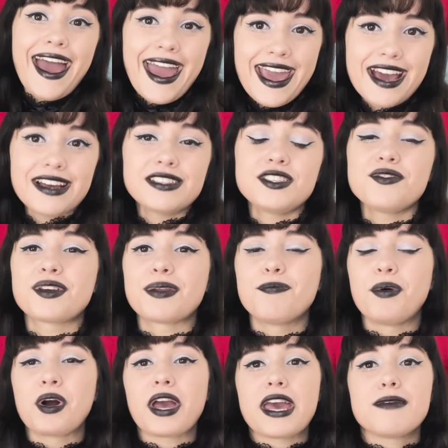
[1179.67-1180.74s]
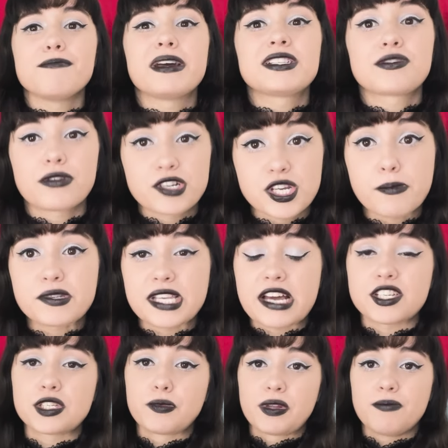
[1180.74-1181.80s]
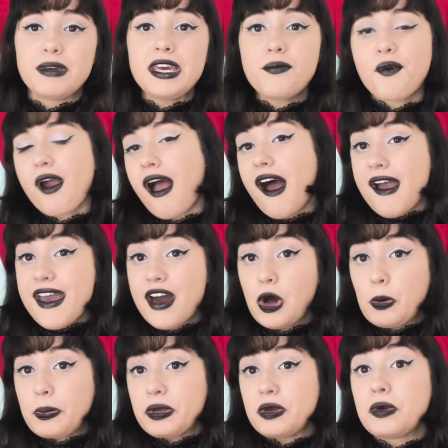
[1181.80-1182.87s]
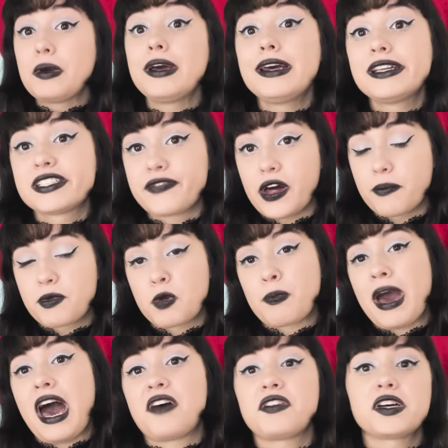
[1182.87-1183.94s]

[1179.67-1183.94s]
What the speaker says: And you can book a mentorship session with me where I help you develop your path.